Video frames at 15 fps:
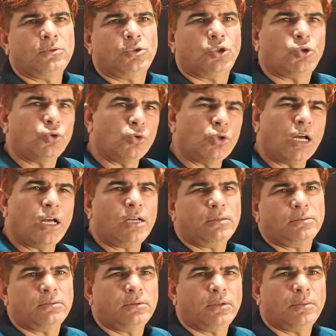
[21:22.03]
to
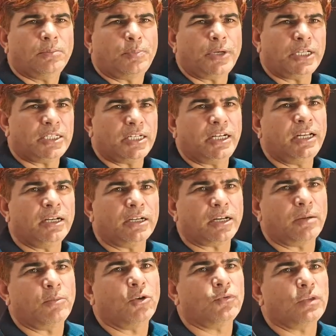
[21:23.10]
the preceding
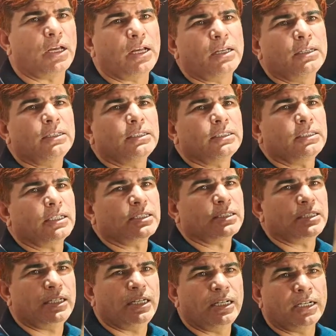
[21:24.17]
term of the
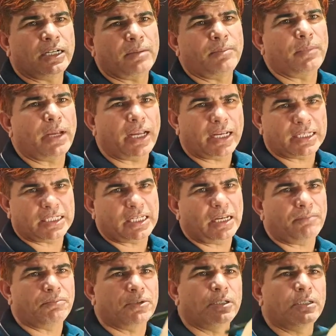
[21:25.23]
succeeding term
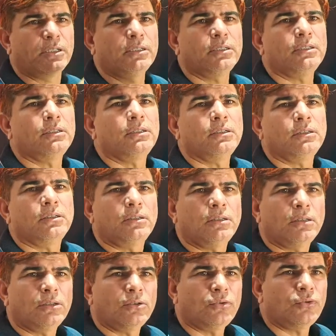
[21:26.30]
except
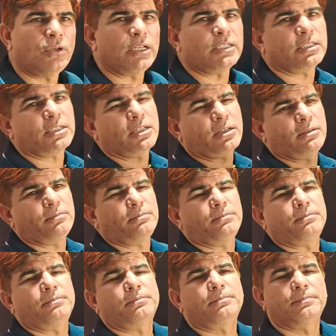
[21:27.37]
first term.